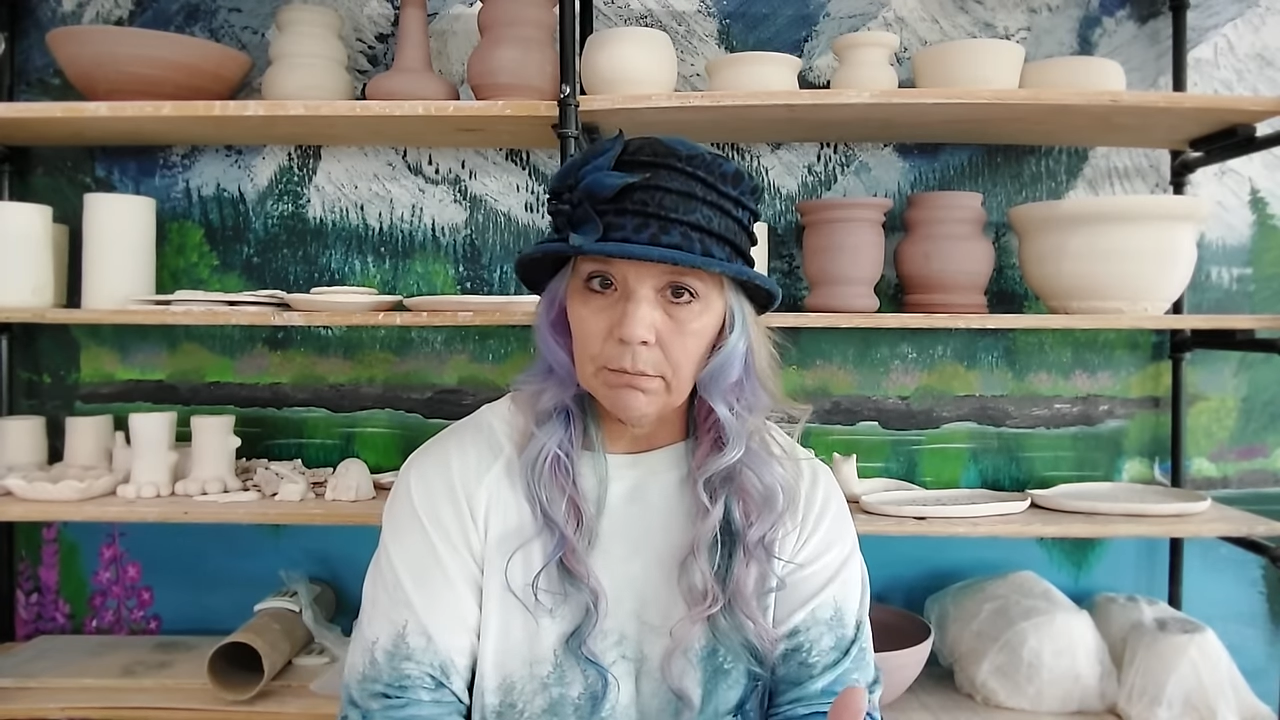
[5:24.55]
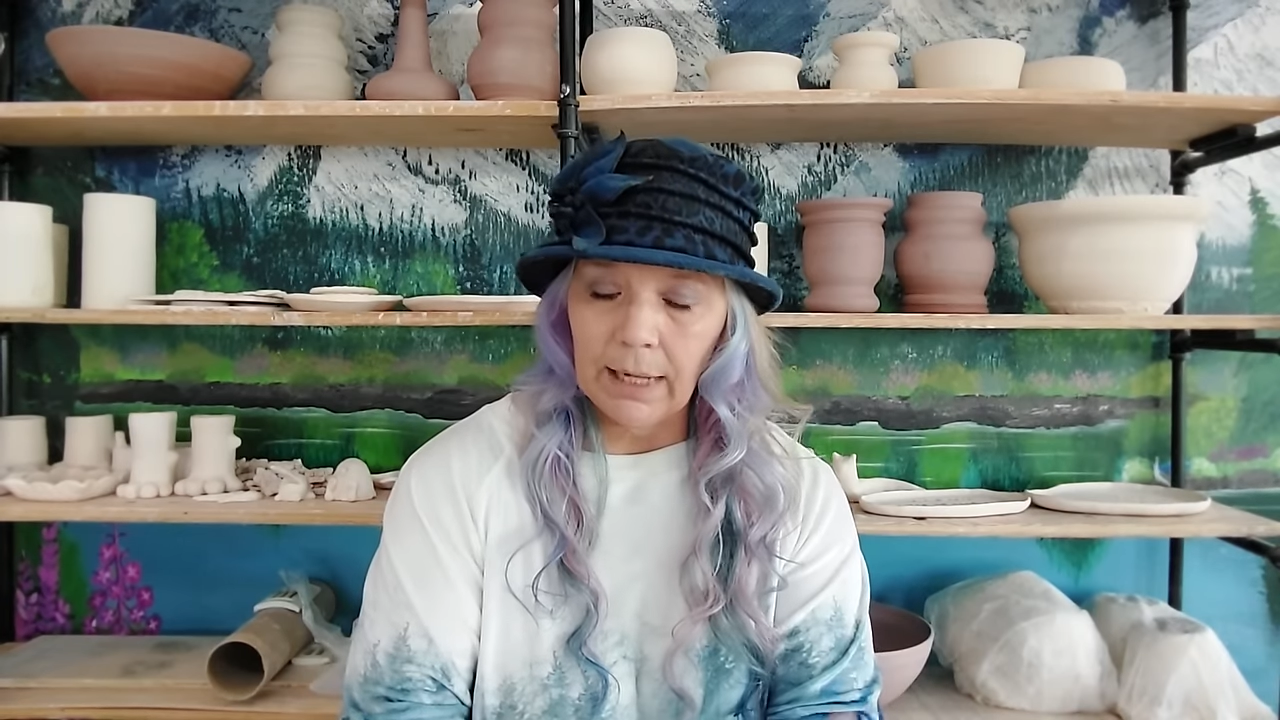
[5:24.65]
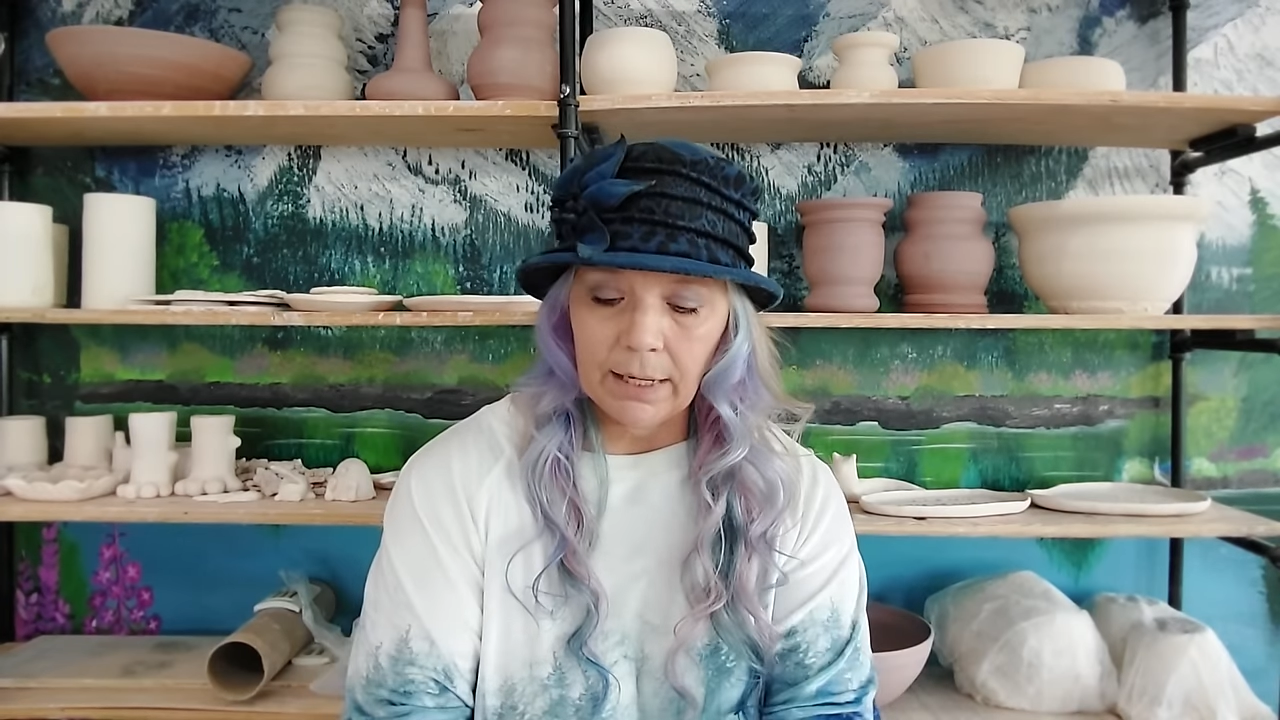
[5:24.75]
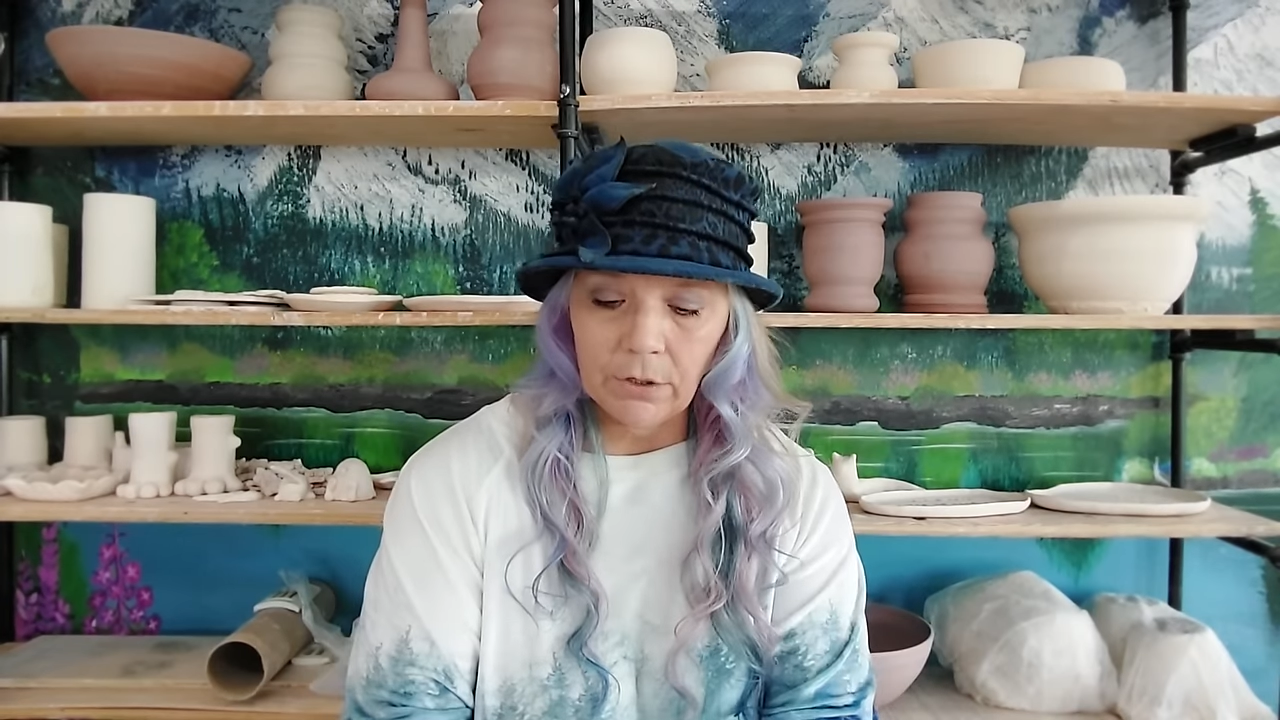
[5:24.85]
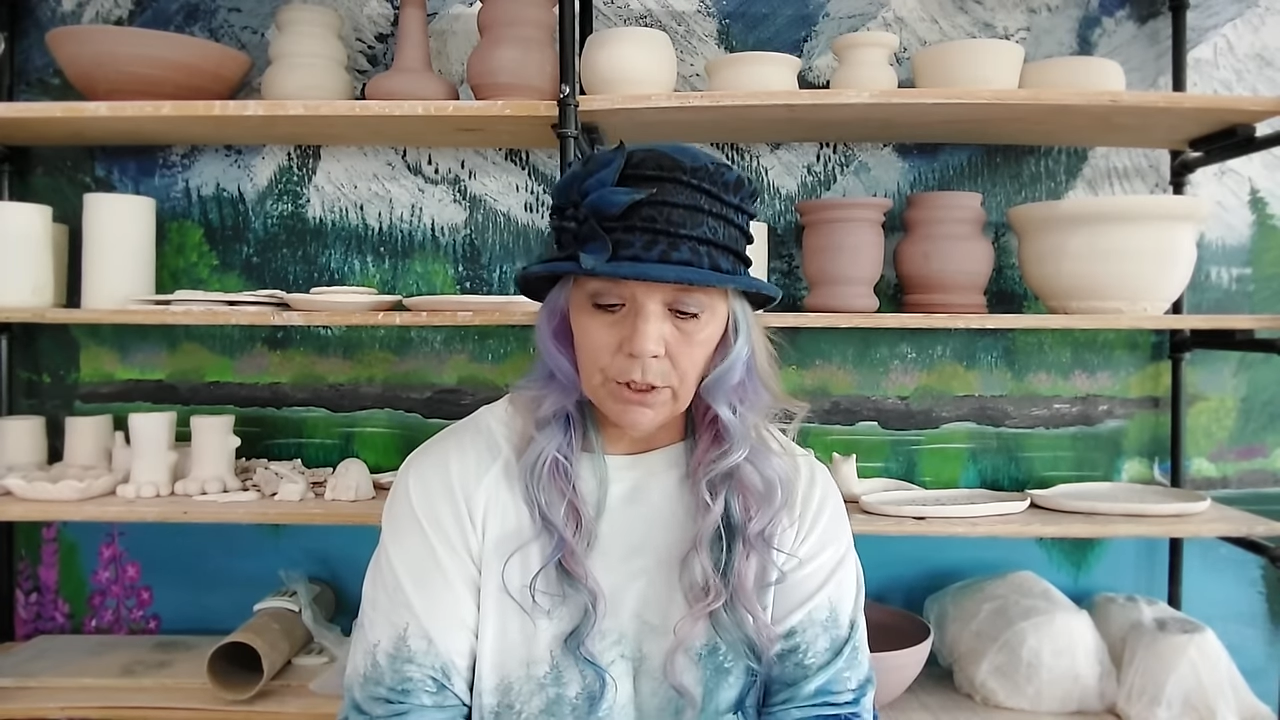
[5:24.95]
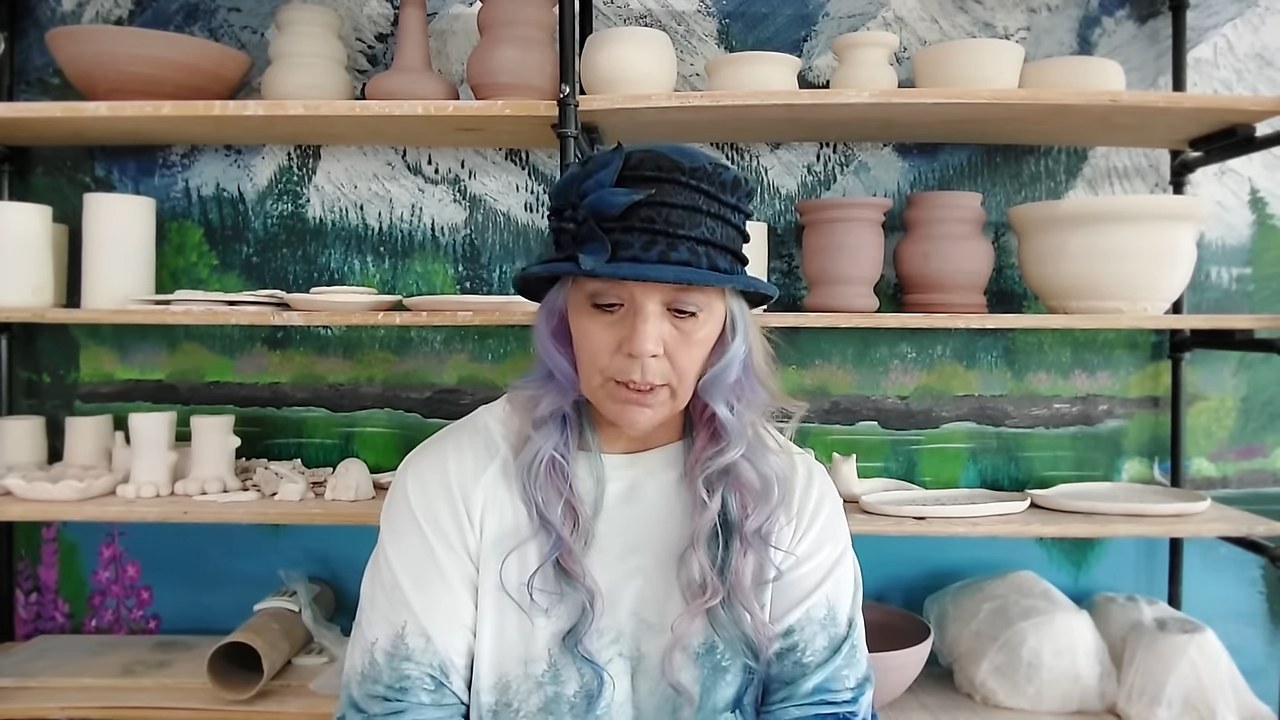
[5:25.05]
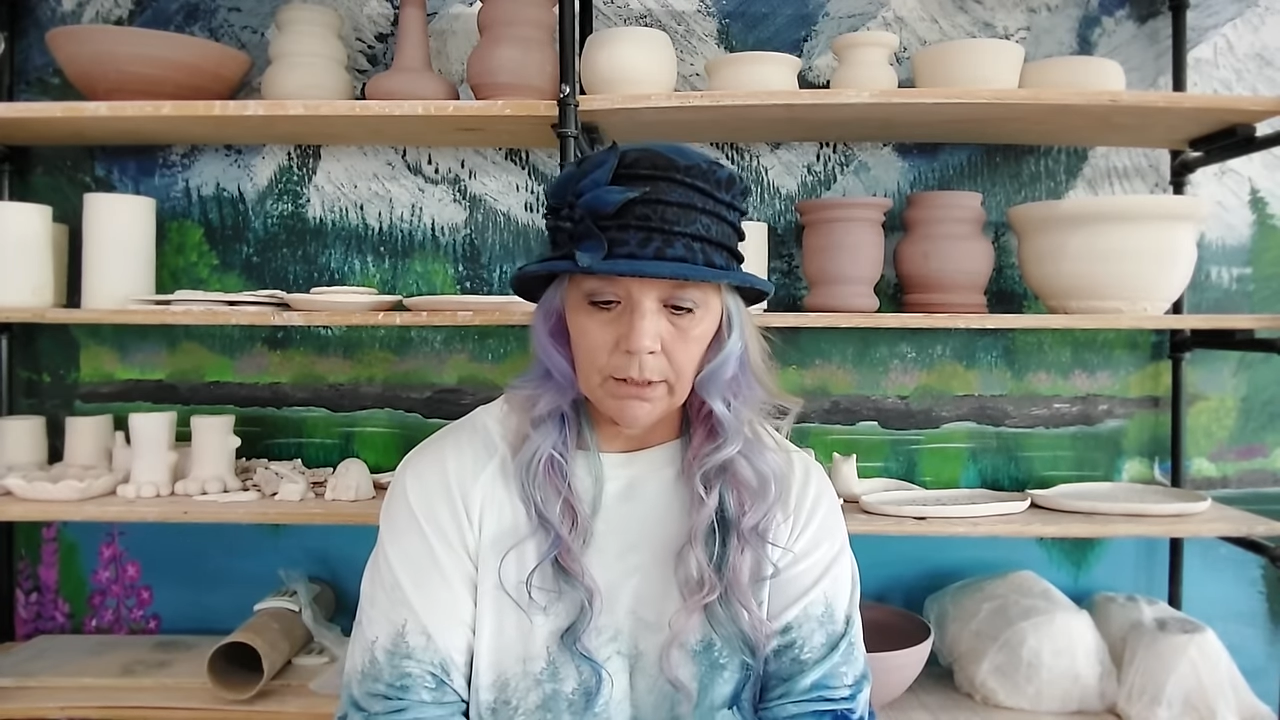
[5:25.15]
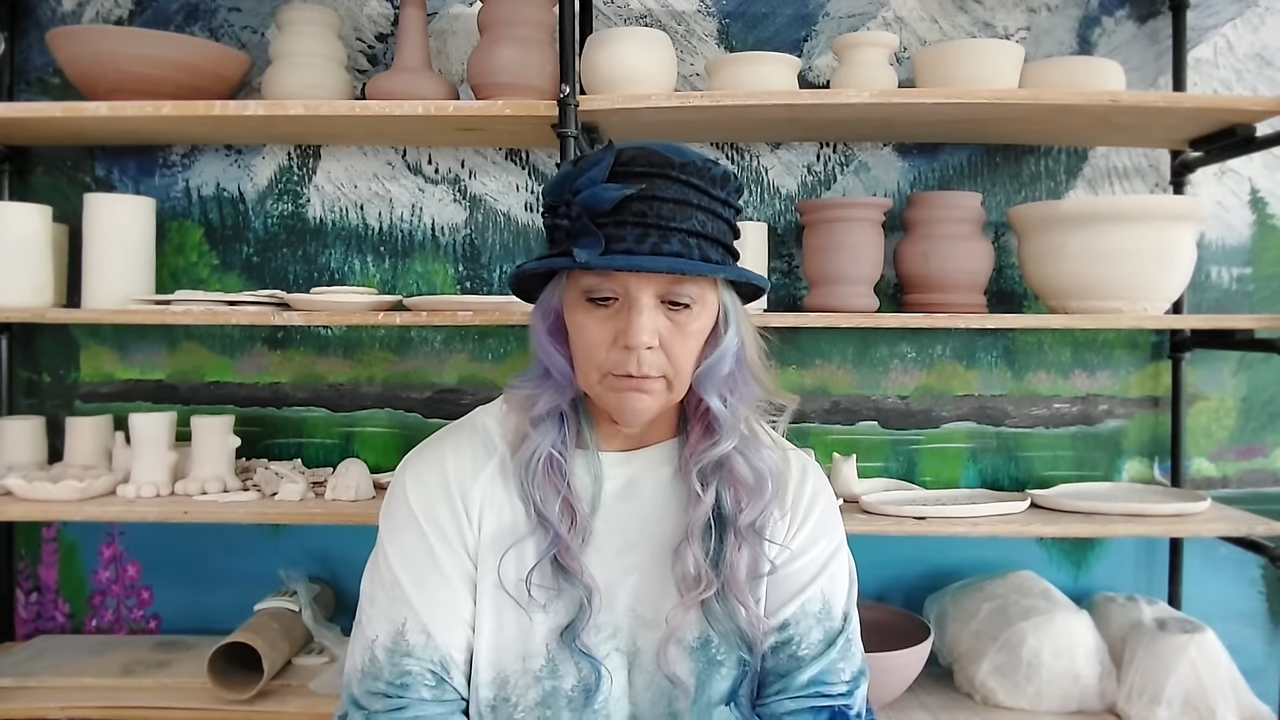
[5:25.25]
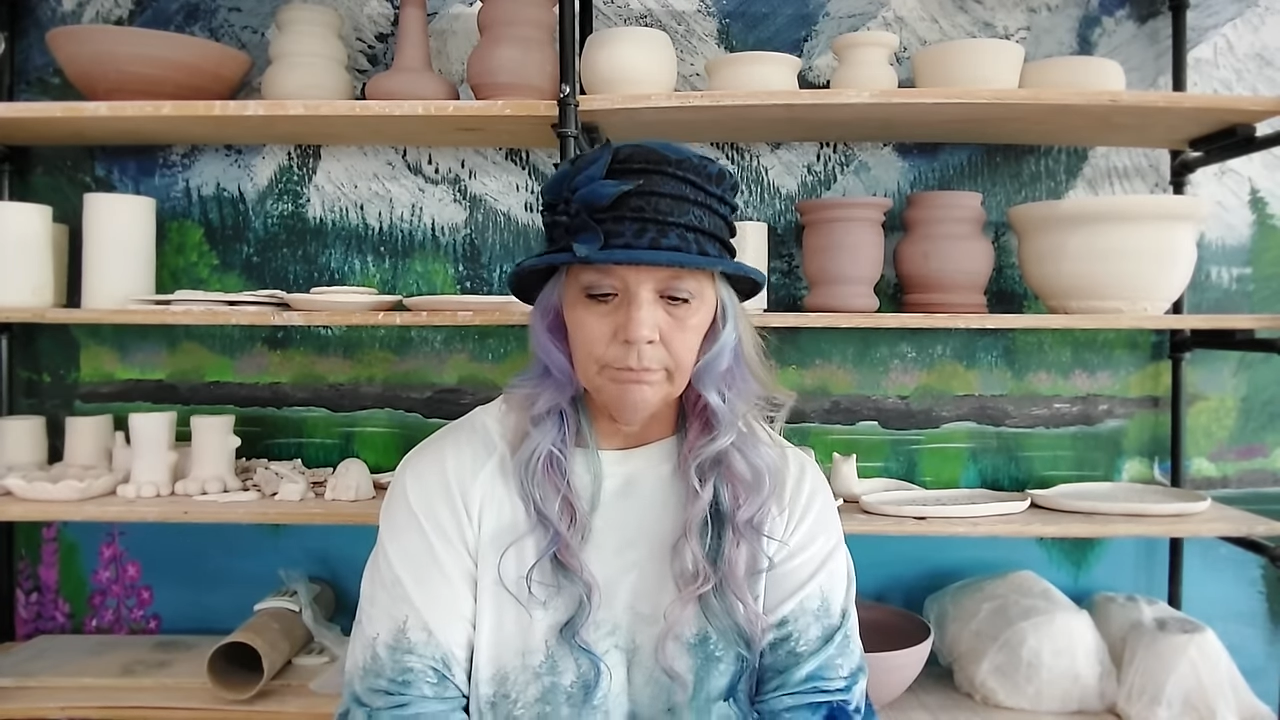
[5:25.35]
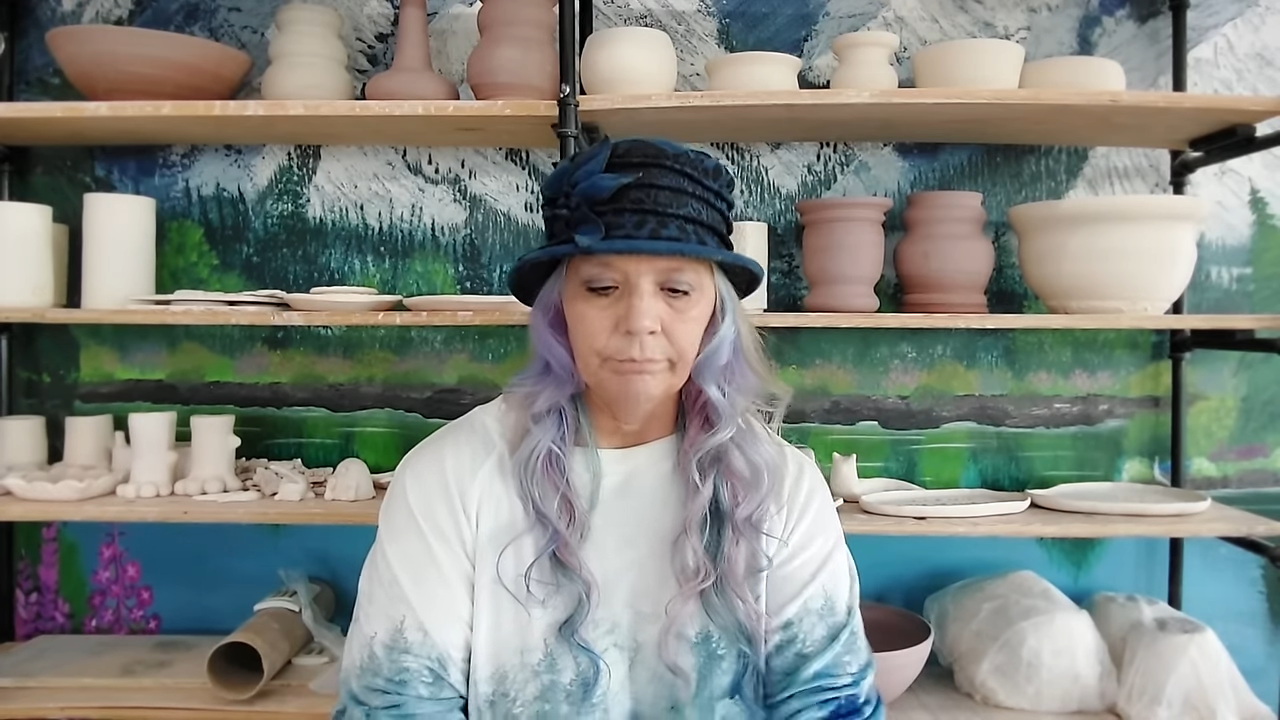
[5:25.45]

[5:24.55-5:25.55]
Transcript: last year,